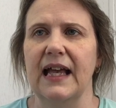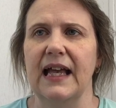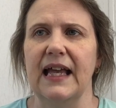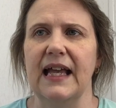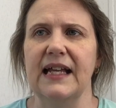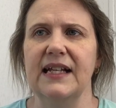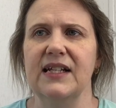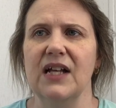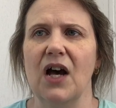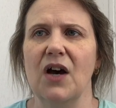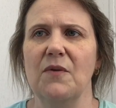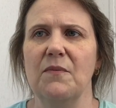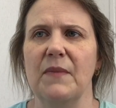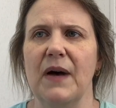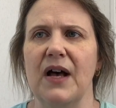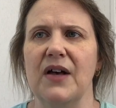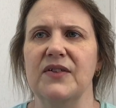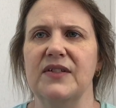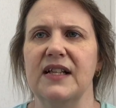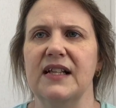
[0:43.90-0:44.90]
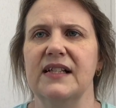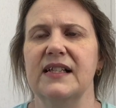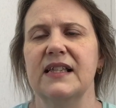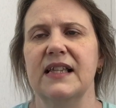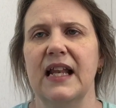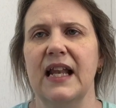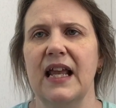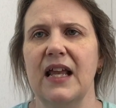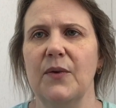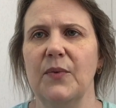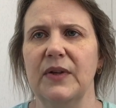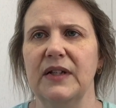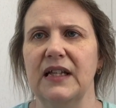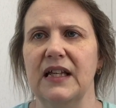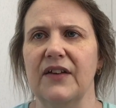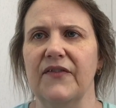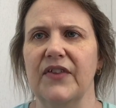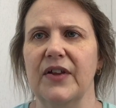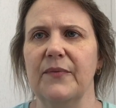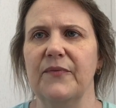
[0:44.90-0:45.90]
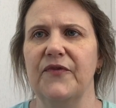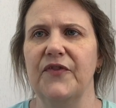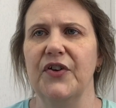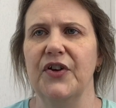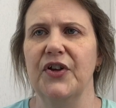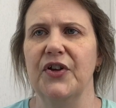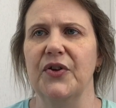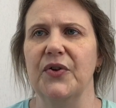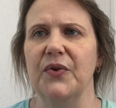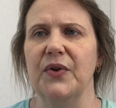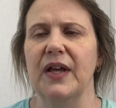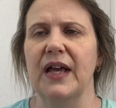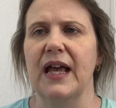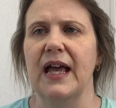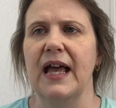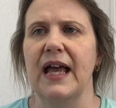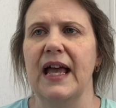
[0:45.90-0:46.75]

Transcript: He told Moses that he would give them food.